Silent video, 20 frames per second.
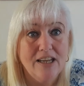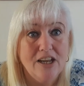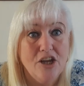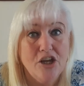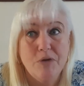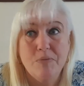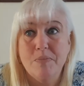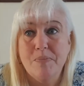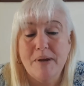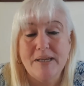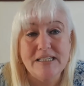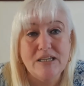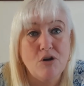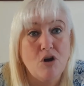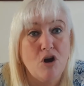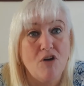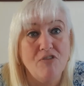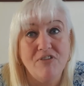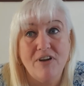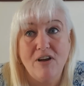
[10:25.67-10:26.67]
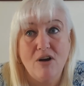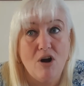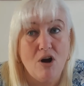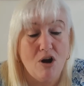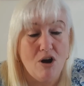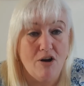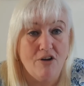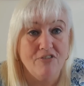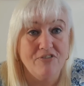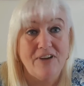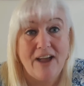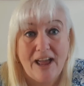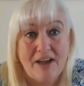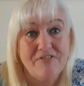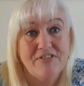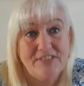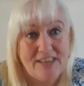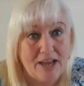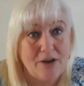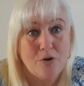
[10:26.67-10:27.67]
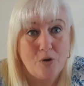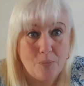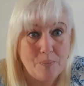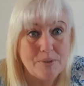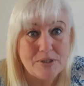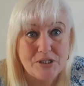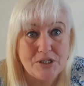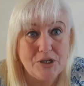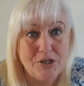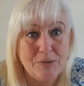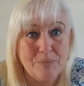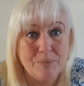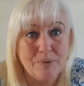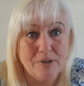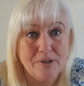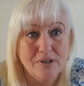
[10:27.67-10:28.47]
You'd be better off having that cup of soup.